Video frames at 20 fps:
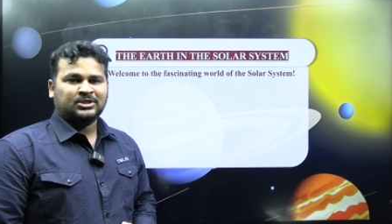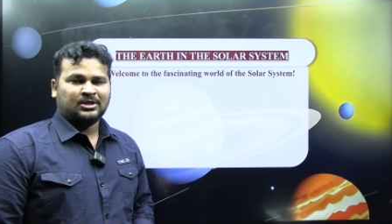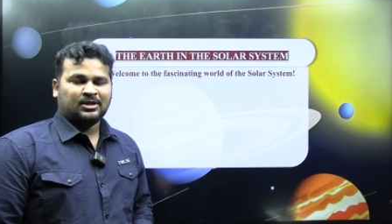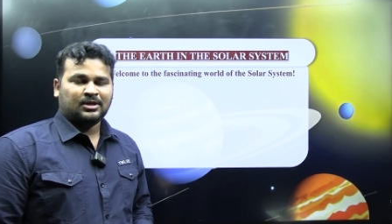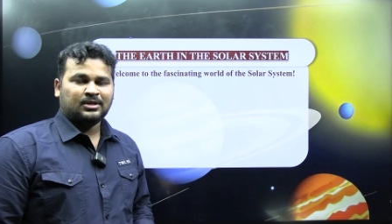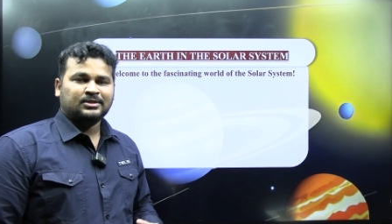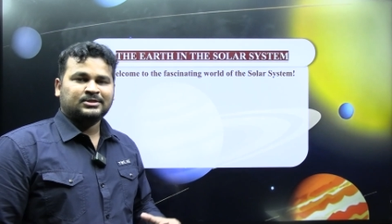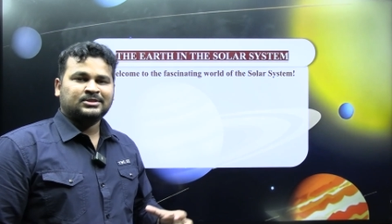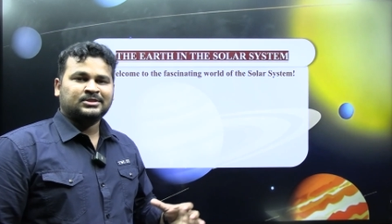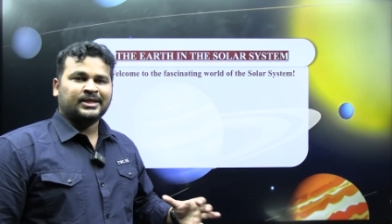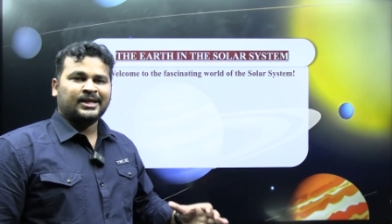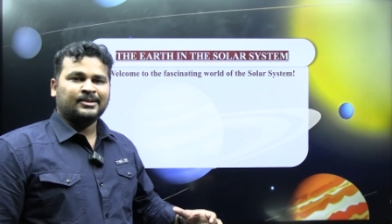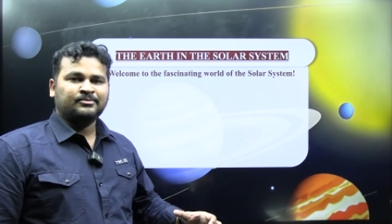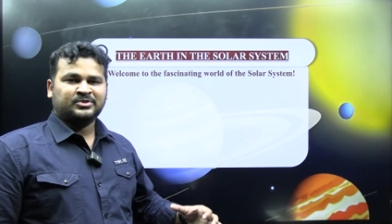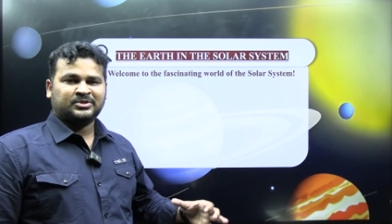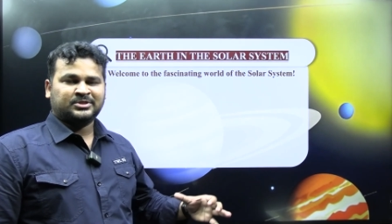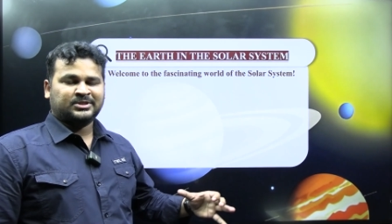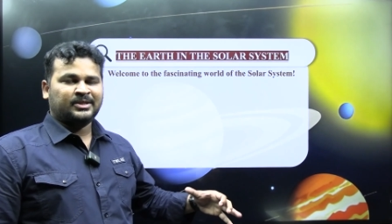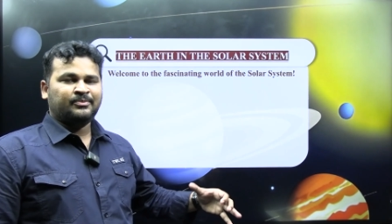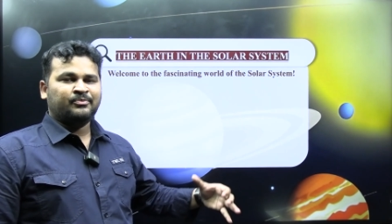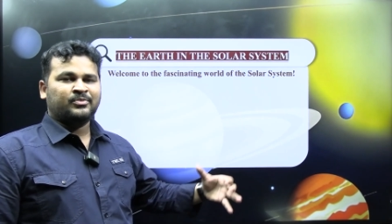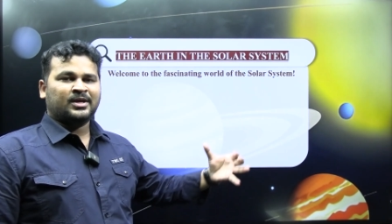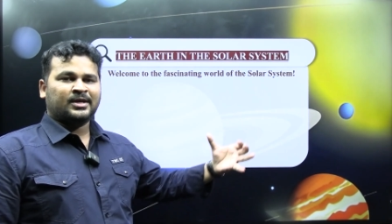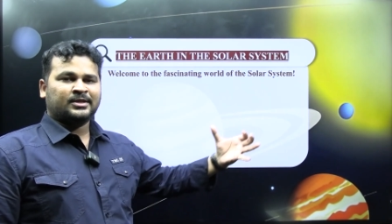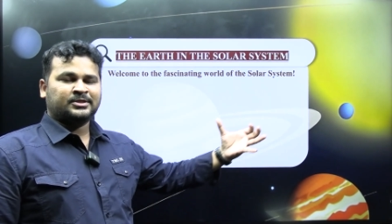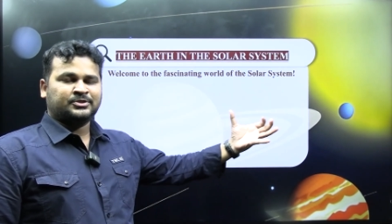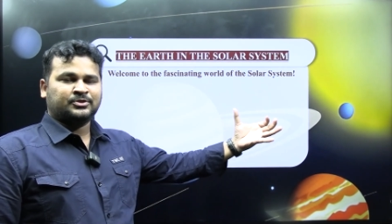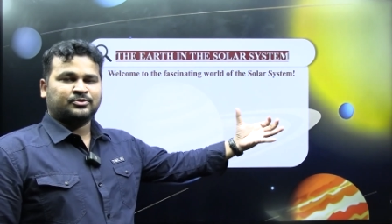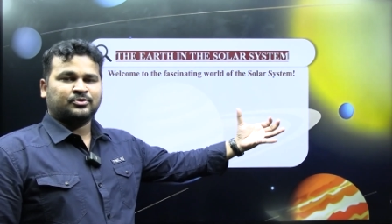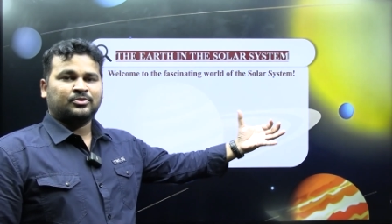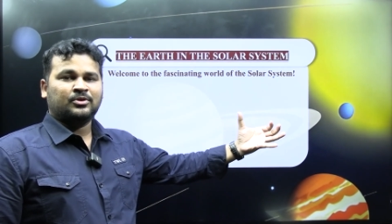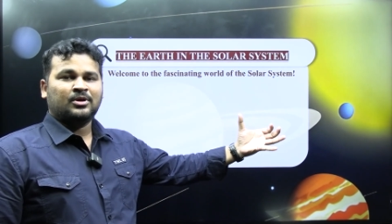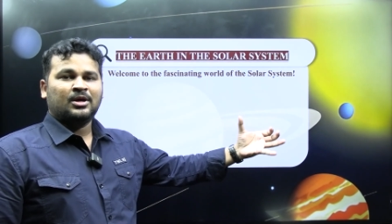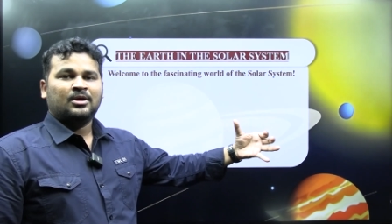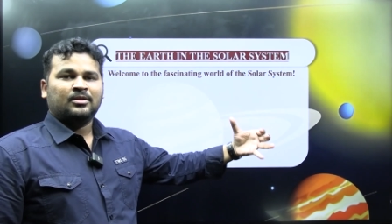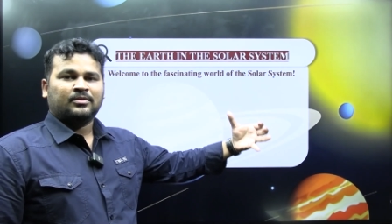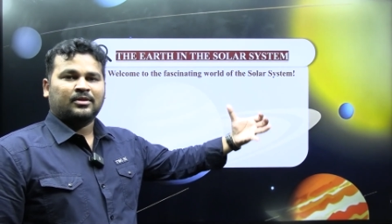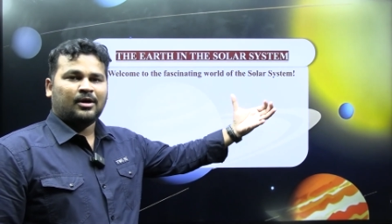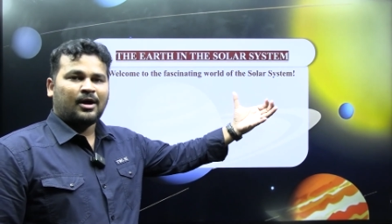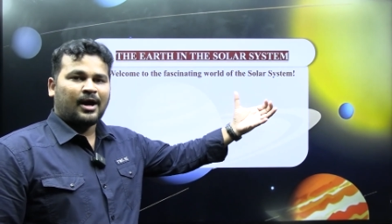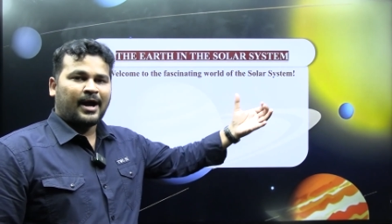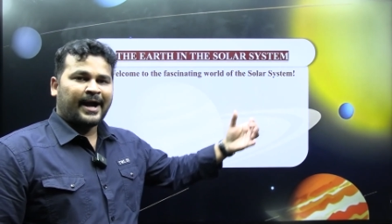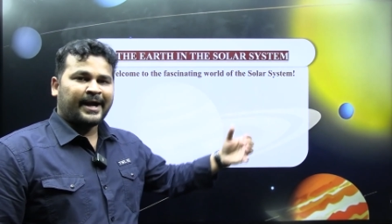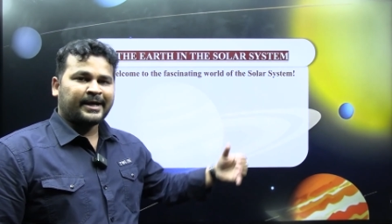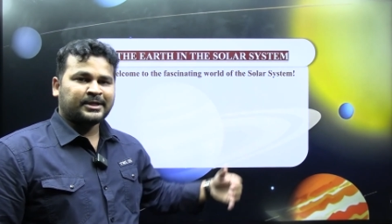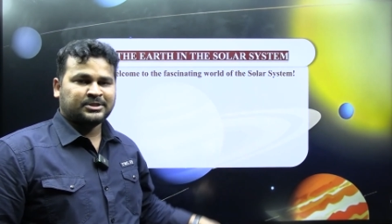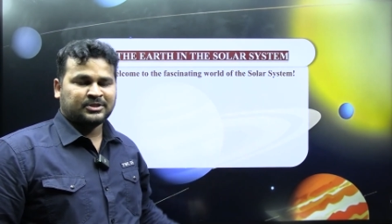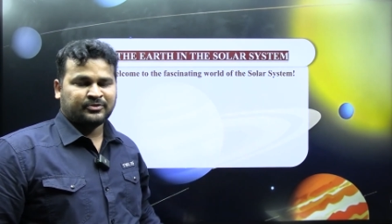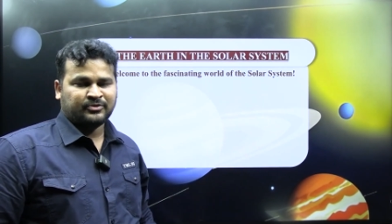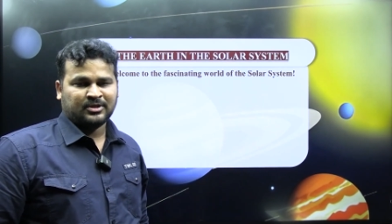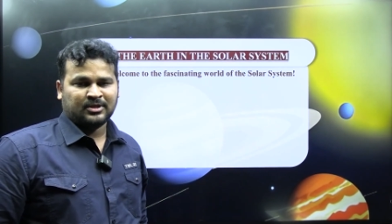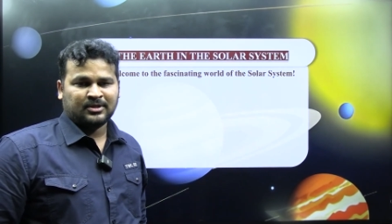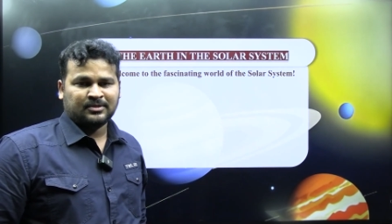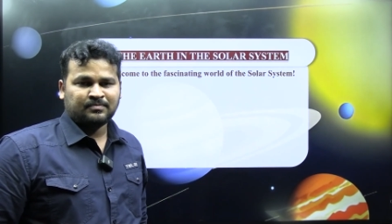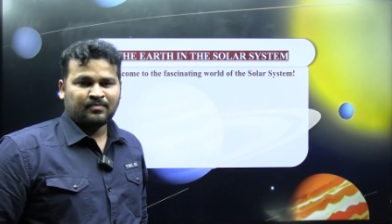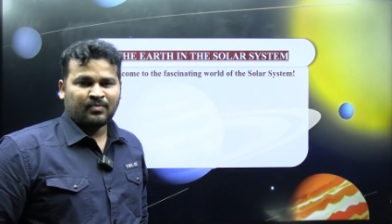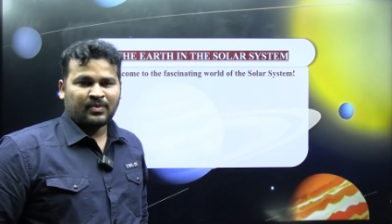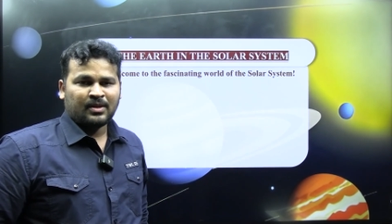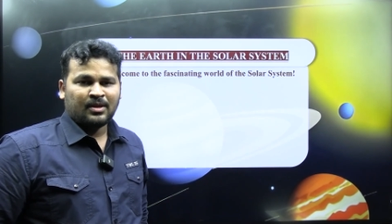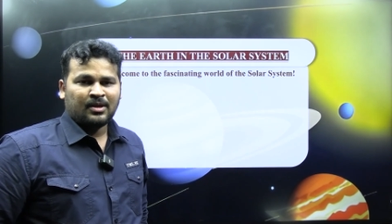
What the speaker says: are similar to the actual